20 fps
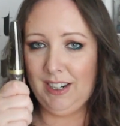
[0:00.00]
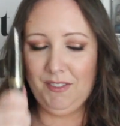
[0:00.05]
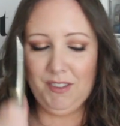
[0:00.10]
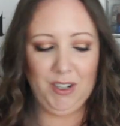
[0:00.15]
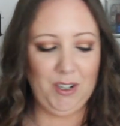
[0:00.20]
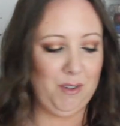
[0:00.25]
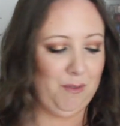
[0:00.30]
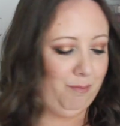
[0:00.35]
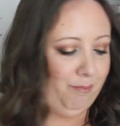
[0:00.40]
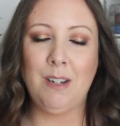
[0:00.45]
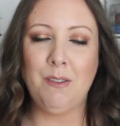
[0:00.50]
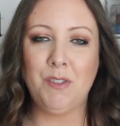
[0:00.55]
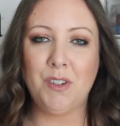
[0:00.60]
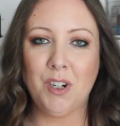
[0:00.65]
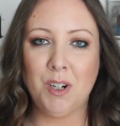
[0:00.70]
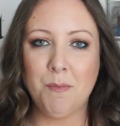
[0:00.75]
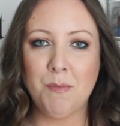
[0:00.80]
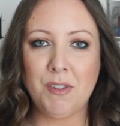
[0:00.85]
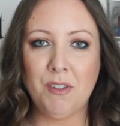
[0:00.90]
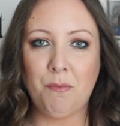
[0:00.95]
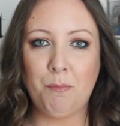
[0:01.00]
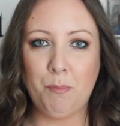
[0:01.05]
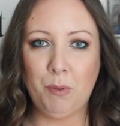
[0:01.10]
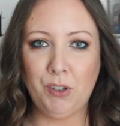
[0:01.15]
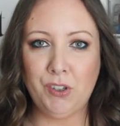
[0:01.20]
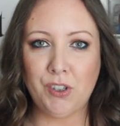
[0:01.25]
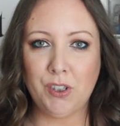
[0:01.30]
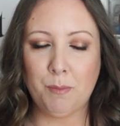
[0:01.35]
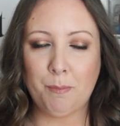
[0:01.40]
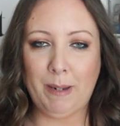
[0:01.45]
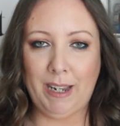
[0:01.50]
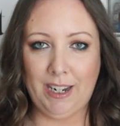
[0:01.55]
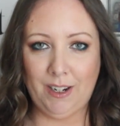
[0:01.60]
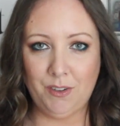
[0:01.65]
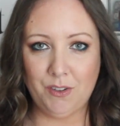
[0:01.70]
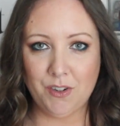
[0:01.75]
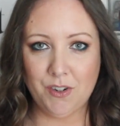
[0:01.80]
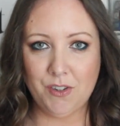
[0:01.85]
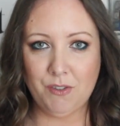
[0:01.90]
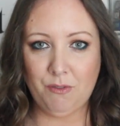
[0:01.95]
Give it a go. Now, in terms of budget
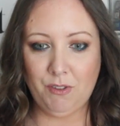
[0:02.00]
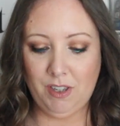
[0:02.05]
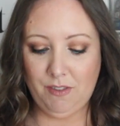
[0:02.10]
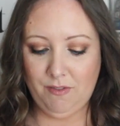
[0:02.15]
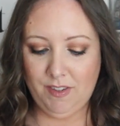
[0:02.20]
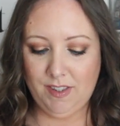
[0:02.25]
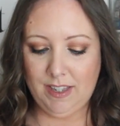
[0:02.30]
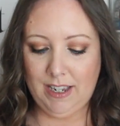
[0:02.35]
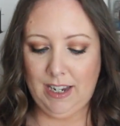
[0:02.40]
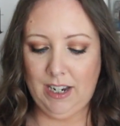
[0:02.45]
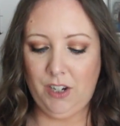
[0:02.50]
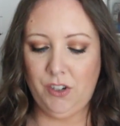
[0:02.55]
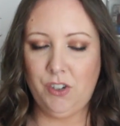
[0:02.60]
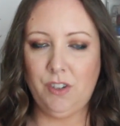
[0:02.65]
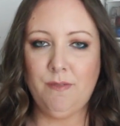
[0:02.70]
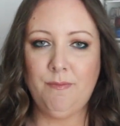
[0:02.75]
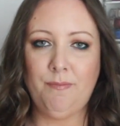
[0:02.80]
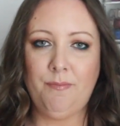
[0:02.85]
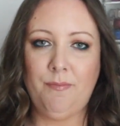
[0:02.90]
powders for the visage,